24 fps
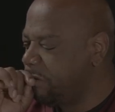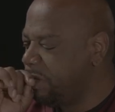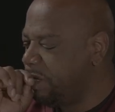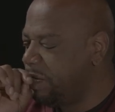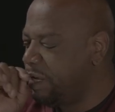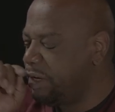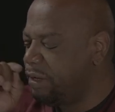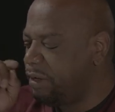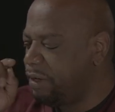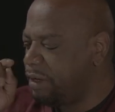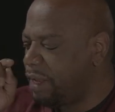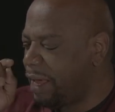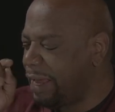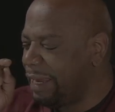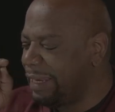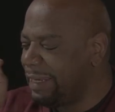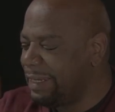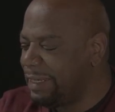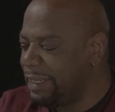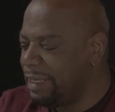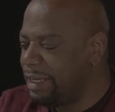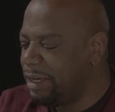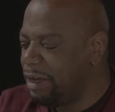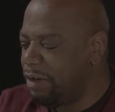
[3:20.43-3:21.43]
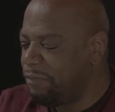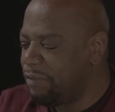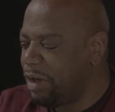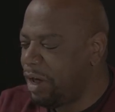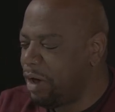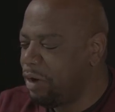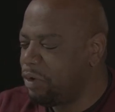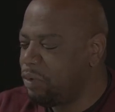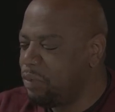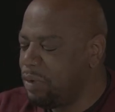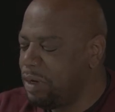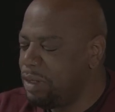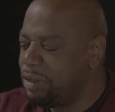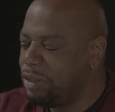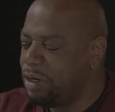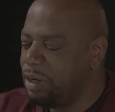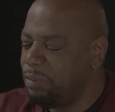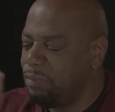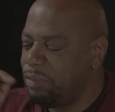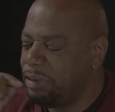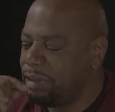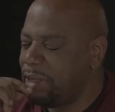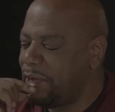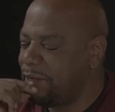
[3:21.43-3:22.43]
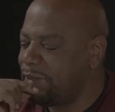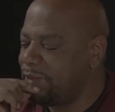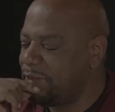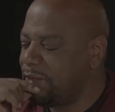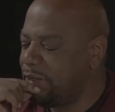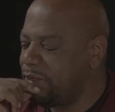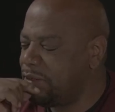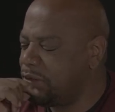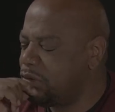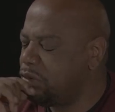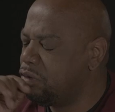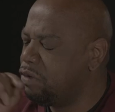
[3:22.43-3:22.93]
get an idea of how you ended up with that sentence.